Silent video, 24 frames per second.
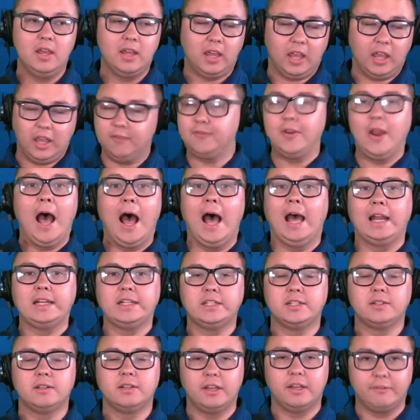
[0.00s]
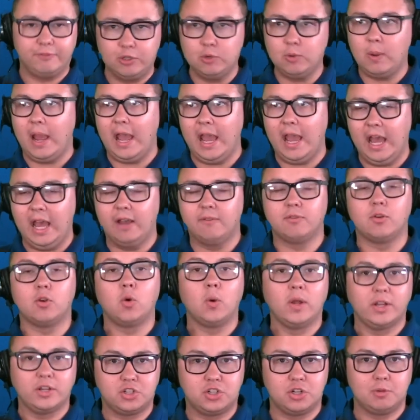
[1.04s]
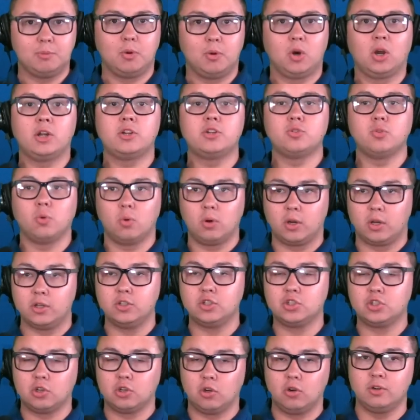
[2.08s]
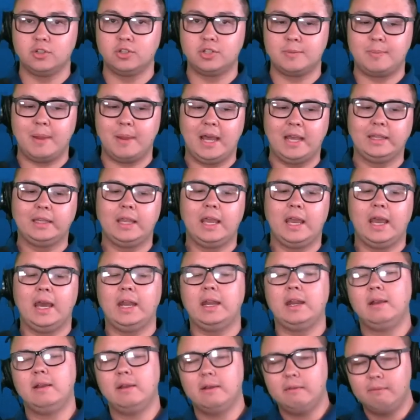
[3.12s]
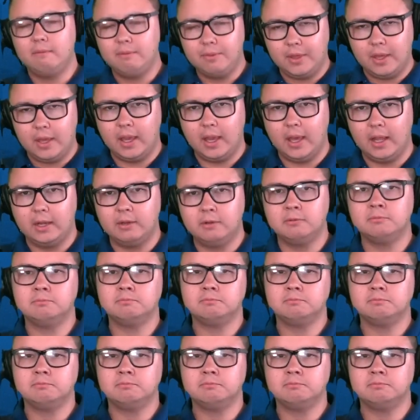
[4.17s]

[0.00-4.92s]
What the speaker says: If not, if you have question marks or concerns about that, then